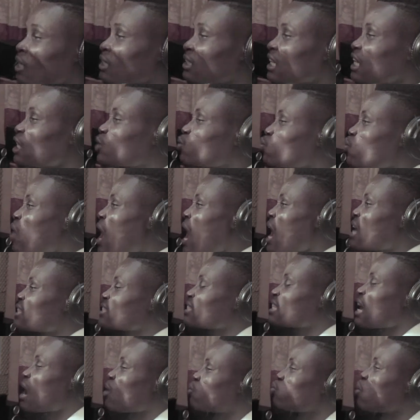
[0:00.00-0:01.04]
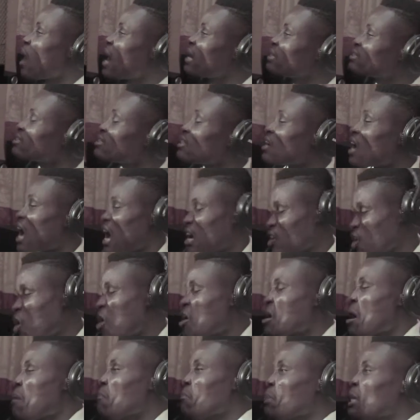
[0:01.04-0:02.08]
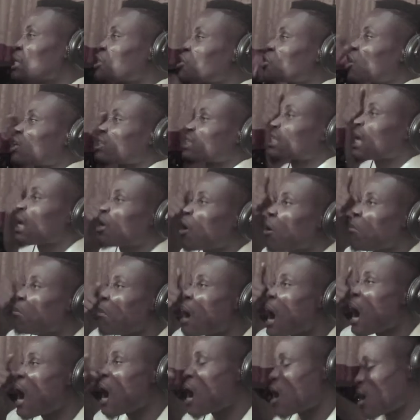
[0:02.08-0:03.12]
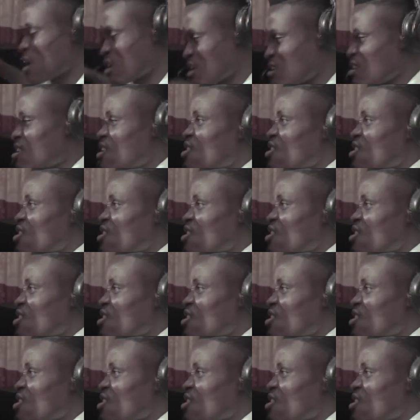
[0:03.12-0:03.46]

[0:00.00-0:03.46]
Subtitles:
these words get weight. I know them beat your shallow man.